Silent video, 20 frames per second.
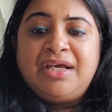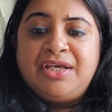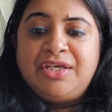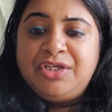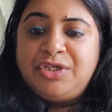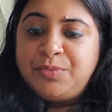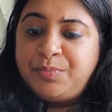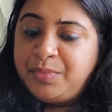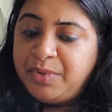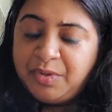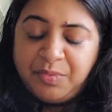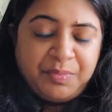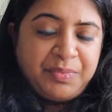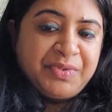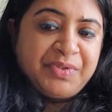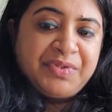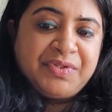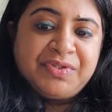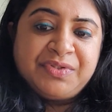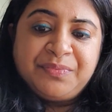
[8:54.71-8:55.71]
your
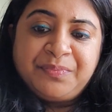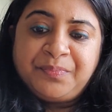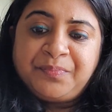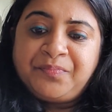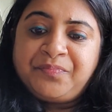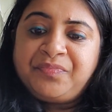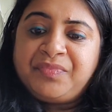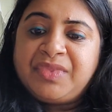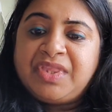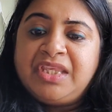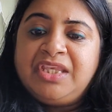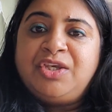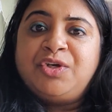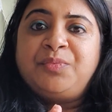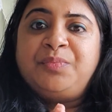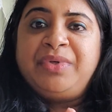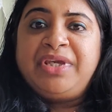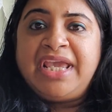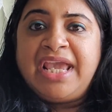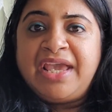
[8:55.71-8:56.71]
purpose, your
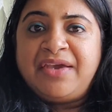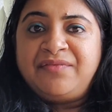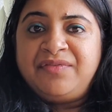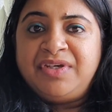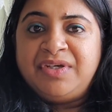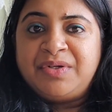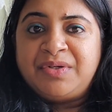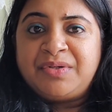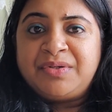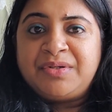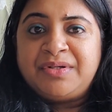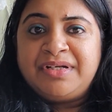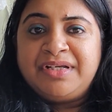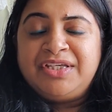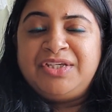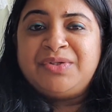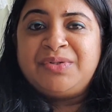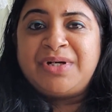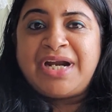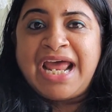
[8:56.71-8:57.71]
behavior,
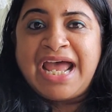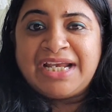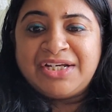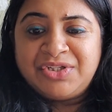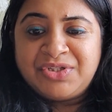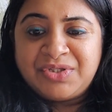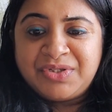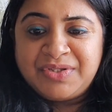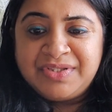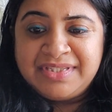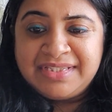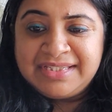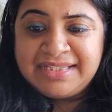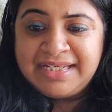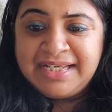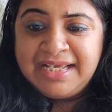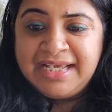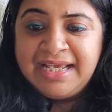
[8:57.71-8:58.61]
your actions,